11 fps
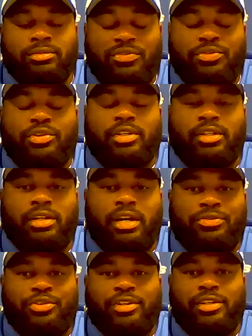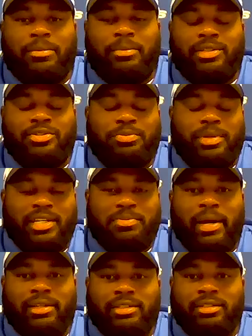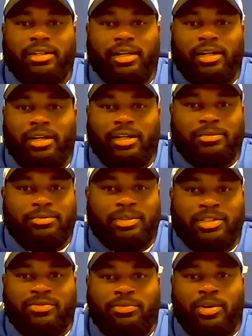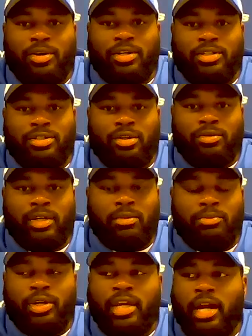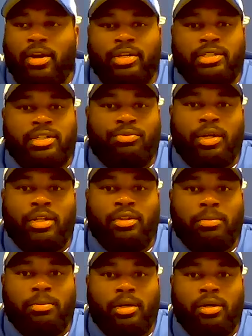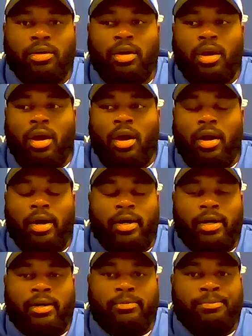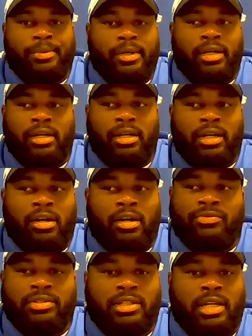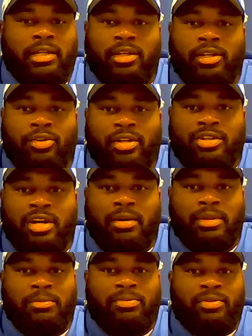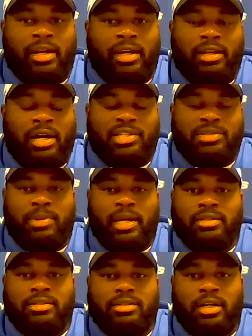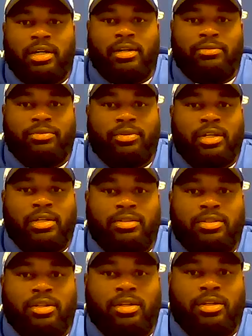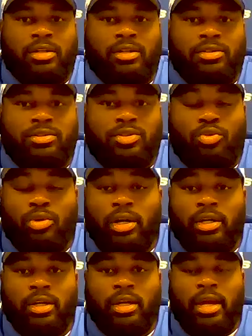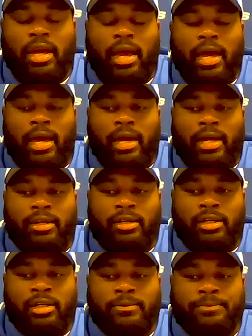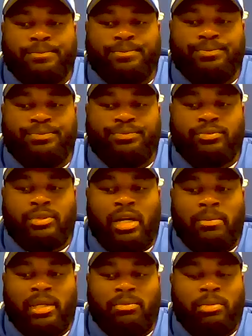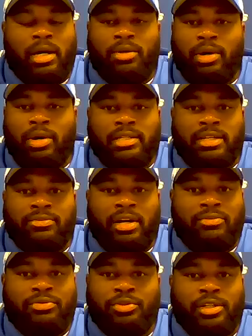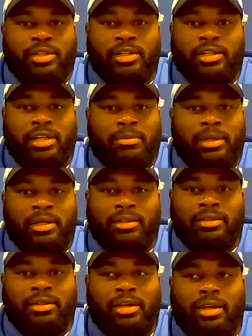I feel good. I feel good. I mean, to be expected, as far as, getting more carries and running the ball. But our offensive line did a great job. They provided a lot of space for us to run, and I mean, body wise, I feel good. I mean,